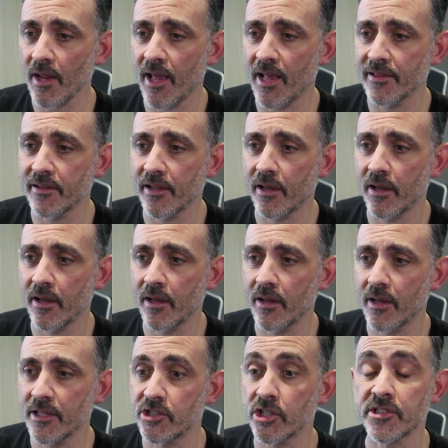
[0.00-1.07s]
and
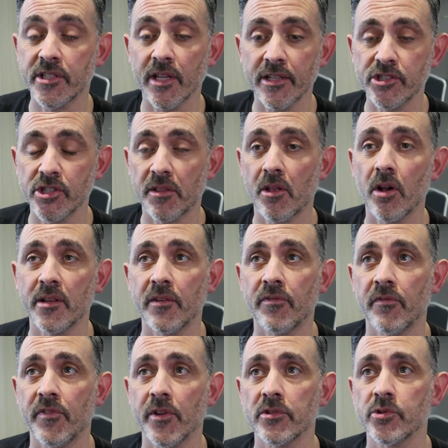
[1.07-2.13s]
it just got a
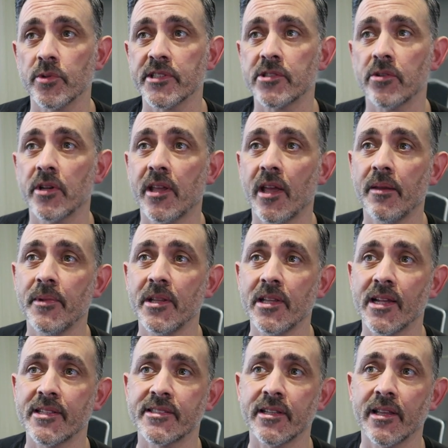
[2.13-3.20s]
different feel to it. So I came in
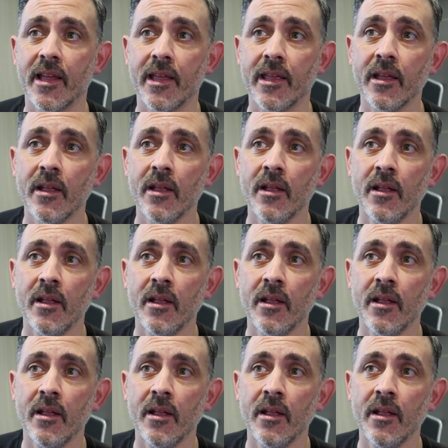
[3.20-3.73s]
yesterday.